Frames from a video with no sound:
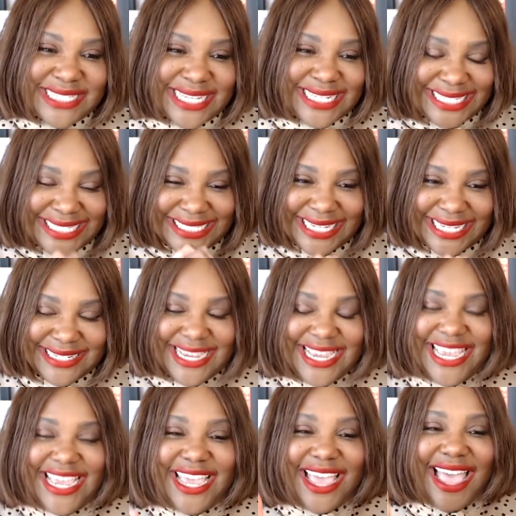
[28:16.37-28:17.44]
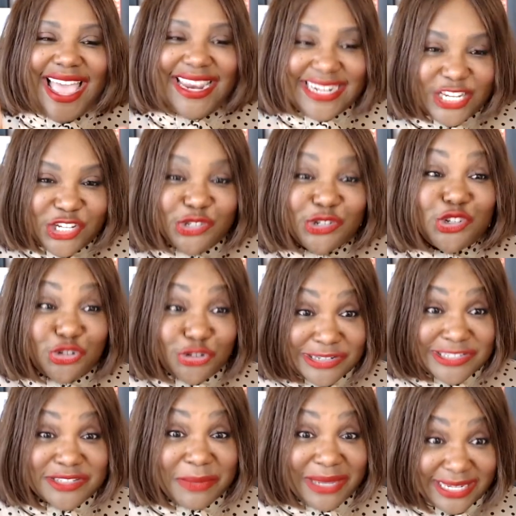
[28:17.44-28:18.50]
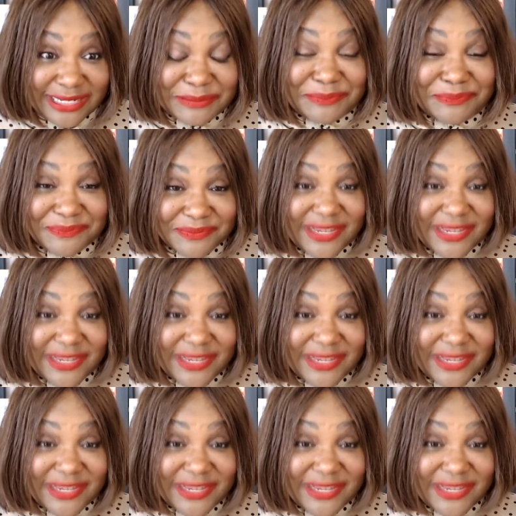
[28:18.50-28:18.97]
and I said, listen, I need you to trust me.